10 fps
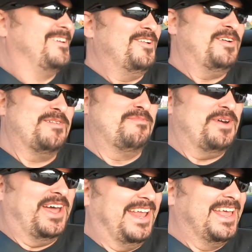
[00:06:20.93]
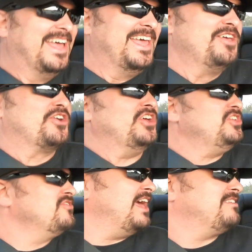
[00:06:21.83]
Cool your butt. You
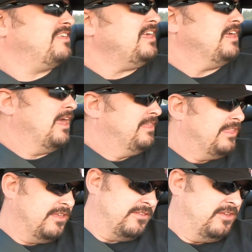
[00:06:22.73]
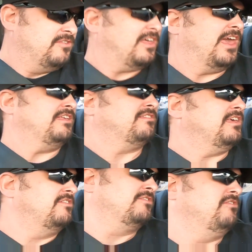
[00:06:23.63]
couldn't use AC, and that doesn't use the
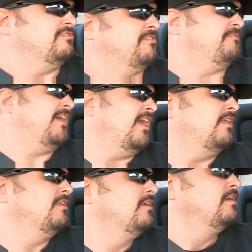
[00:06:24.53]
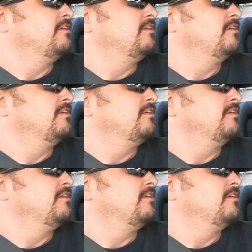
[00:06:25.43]
AC, it just uses a fan.